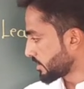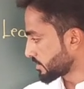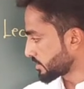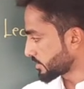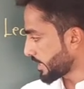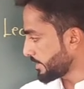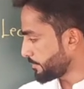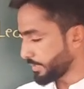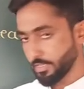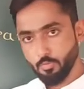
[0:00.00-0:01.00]
the type
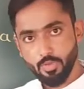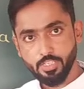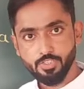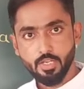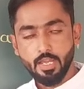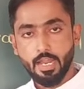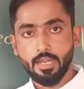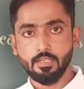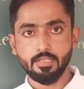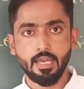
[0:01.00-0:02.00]
in which
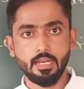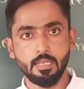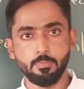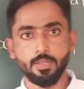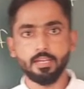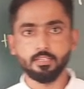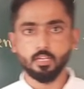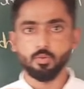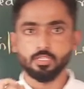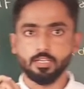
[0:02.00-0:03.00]
entire leaf get
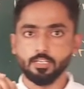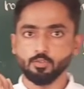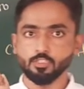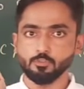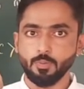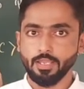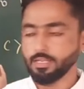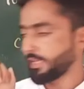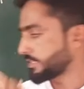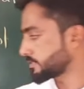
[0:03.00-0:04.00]
converted into the
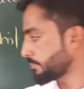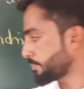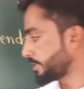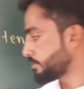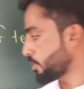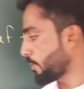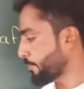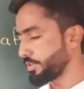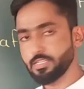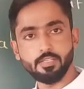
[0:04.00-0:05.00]
spine. Example is
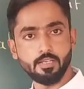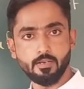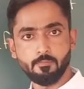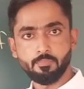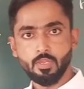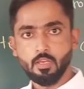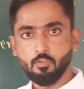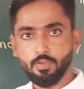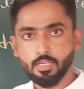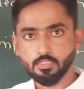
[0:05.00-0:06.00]
Opuntia,
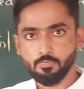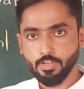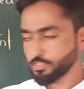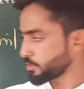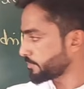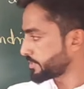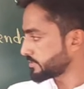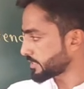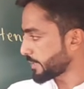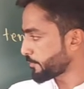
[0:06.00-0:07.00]
where the function of
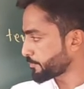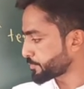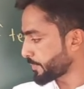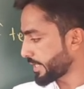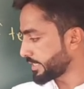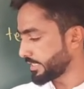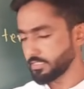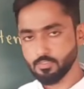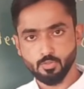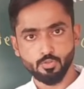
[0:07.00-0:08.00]
this type of spine
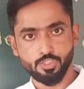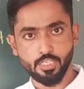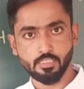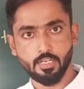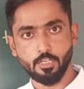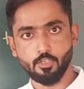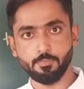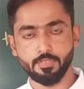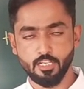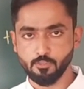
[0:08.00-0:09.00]
is to check the rate of
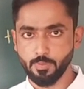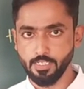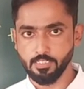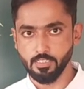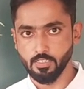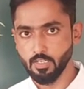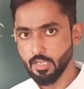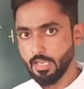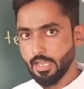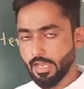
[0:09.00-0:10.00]
transpiration,
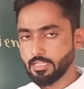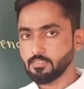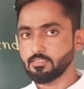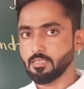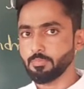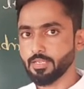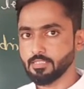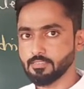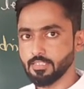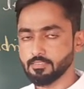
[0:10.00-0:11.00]
and in some
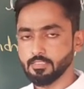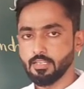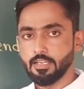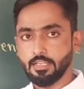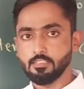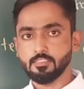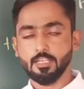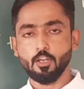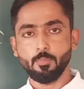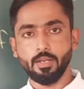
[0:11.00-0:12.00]
cases
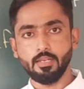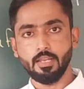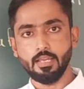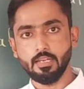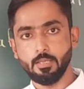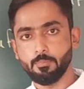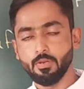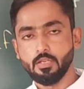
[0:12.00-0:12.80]
instead of entire leaf,